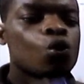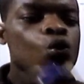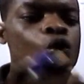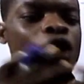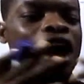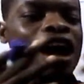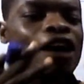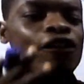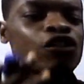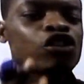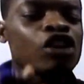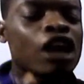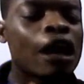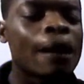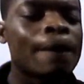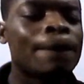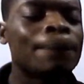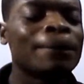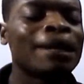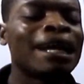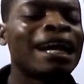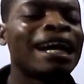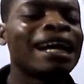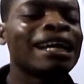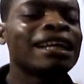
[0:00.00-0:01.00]
we have to
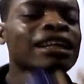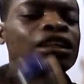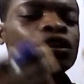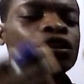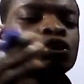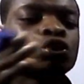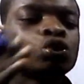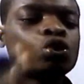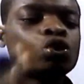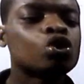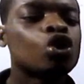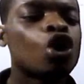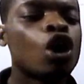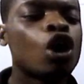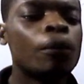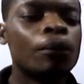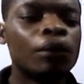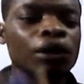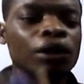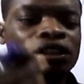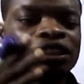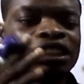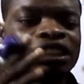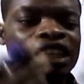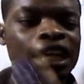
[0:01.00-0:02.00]
apply two common